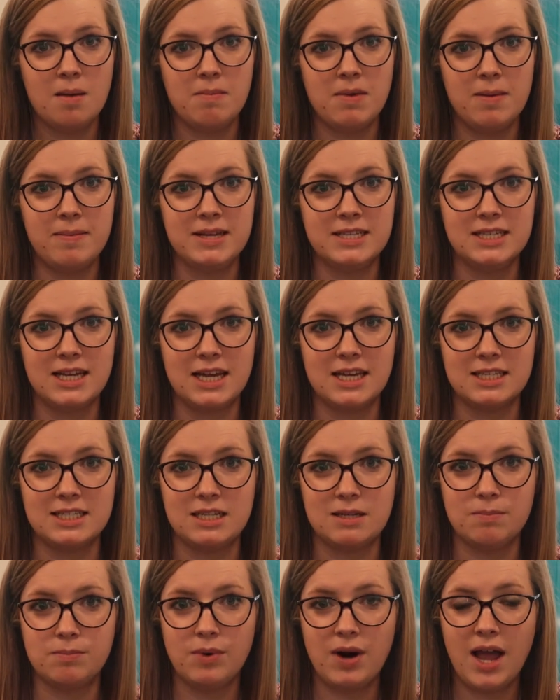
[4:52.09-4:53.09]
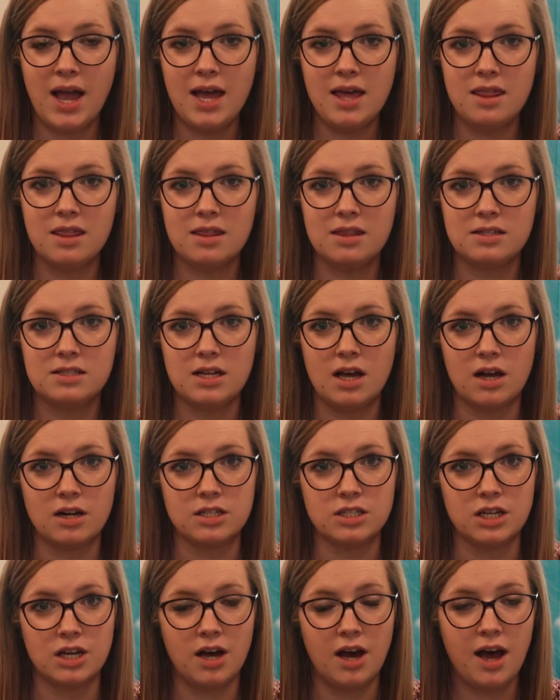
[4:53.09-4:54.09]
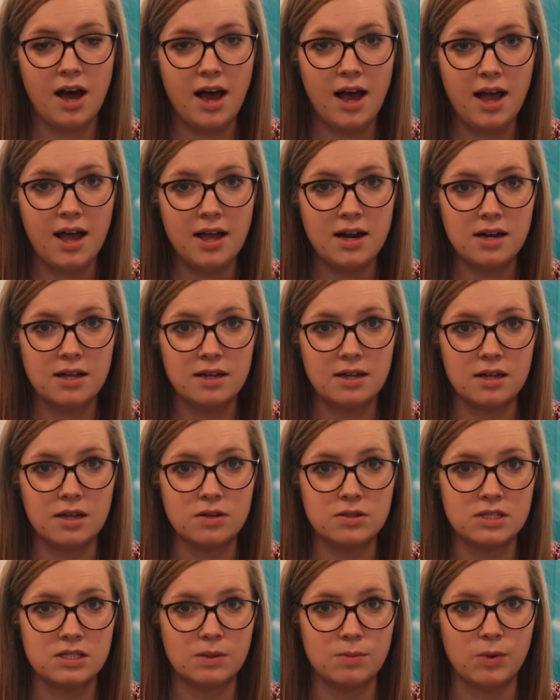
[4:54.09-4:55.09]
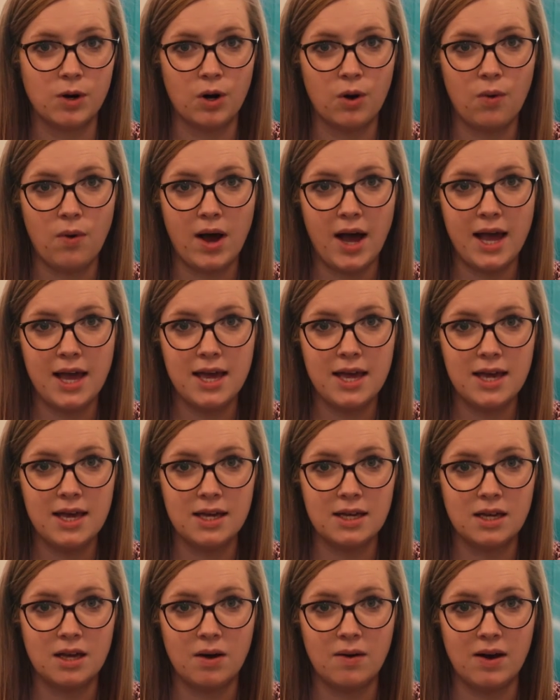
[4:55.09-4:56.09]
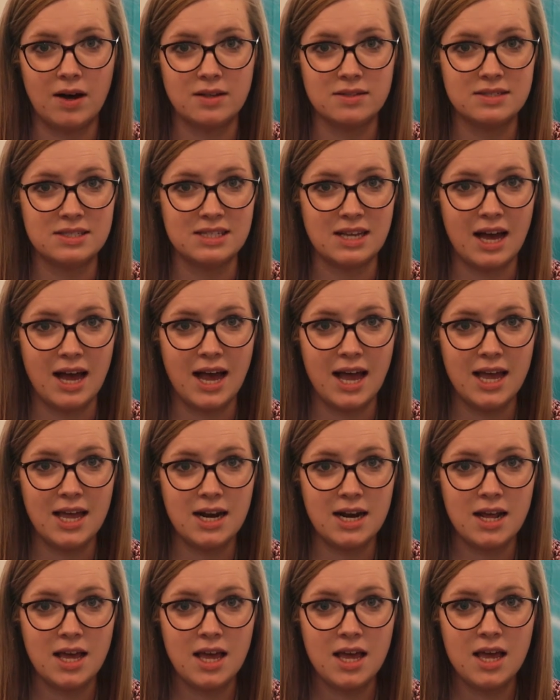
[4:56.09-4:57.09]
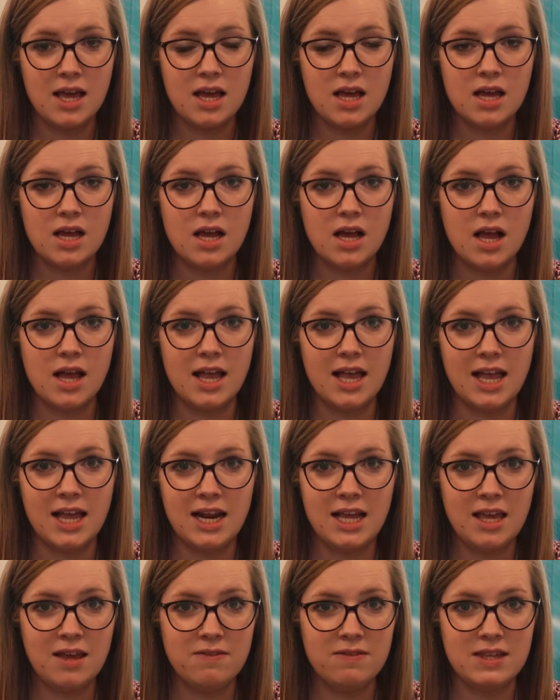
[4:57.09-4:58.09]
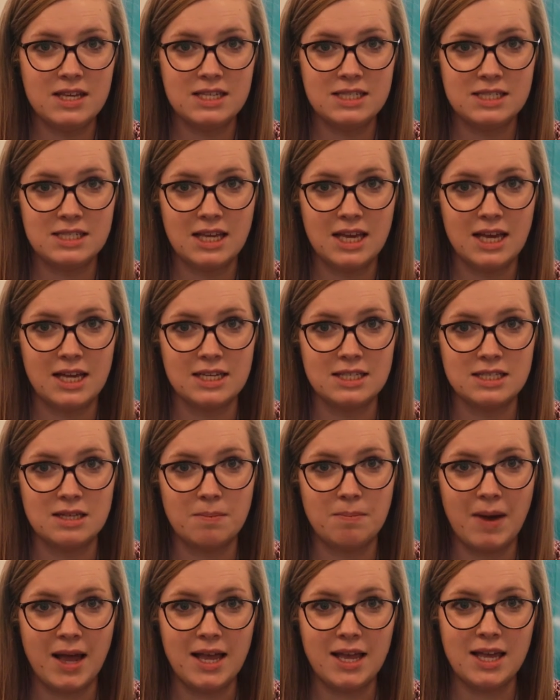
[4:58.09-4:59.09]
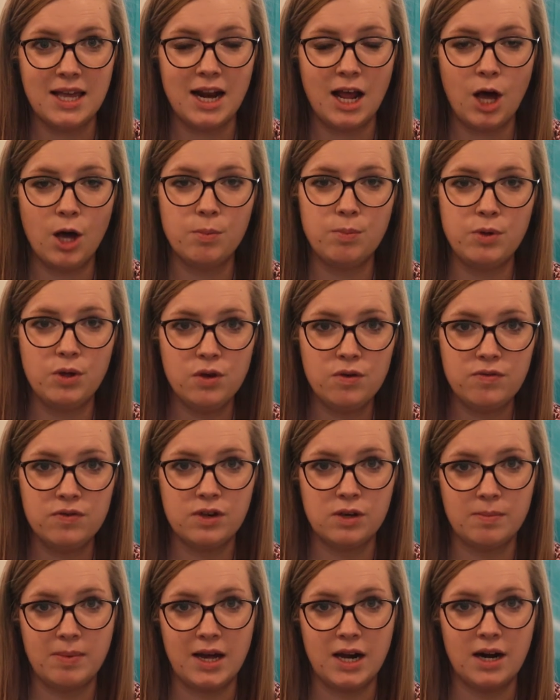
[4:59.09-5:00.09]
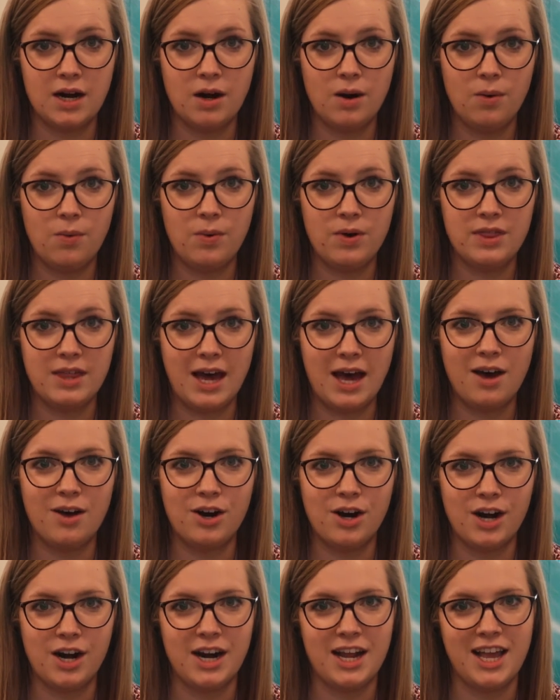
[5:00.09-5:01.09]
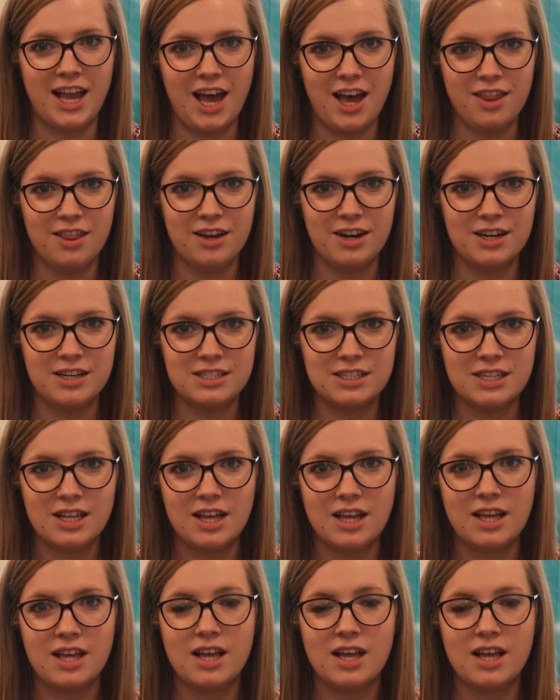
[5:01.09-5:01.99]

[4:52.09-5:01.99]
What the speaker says: Maybe take a deep breath, talk to God, go somewhere quiet, go outside. Any of these things that might can help you feel better without hurting others.